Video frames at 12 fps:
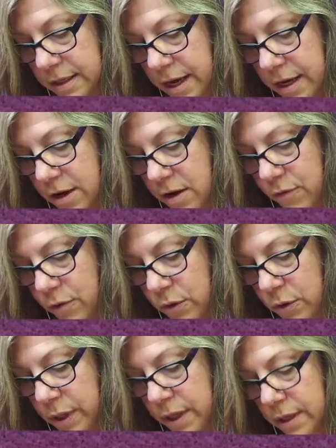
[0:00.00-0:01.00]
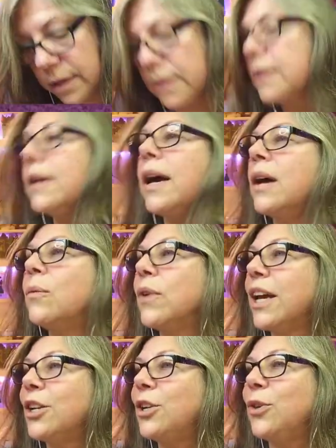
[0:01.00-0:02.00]
tie it off real quick and we'll
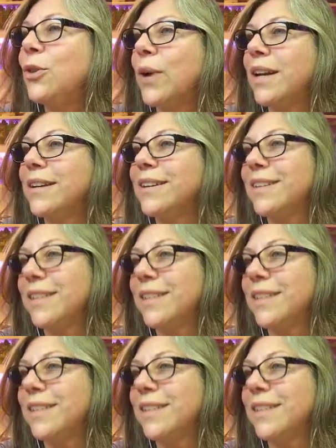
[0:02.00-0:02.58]
get a new thread.